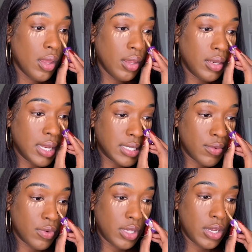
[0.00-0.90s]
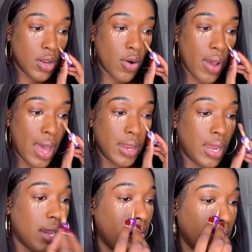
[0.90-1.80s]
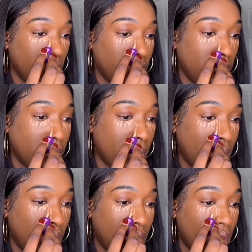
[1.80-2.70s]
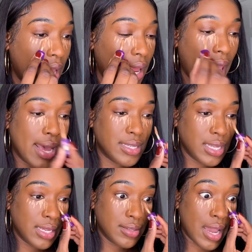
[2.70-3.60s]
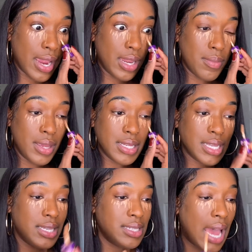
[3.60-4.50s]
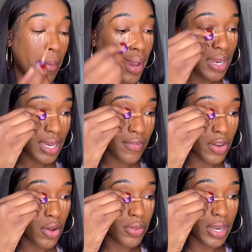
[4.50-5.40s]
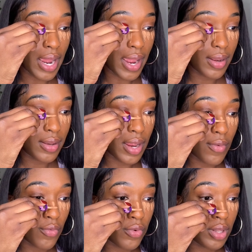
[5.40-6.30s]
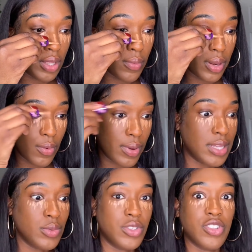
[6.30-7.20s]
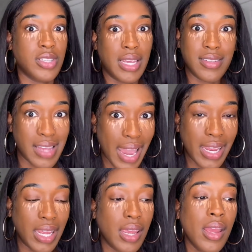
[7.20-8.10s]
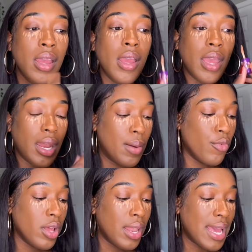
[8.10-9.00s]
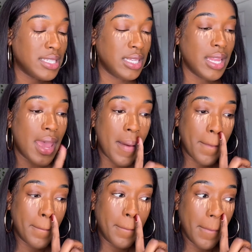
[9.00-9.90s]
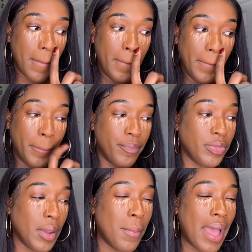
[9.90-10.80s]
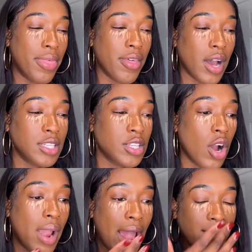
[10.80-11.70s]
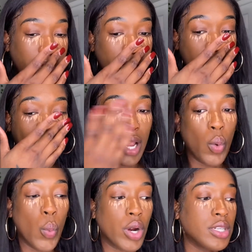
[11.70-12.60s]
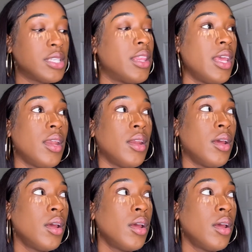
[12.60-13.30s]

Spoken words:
doesn't really know how to handle somebody that has anxiety. Because at the time I didn't even know that really what it was just anxiety. And I'm realizing that my thoughts are actually worse than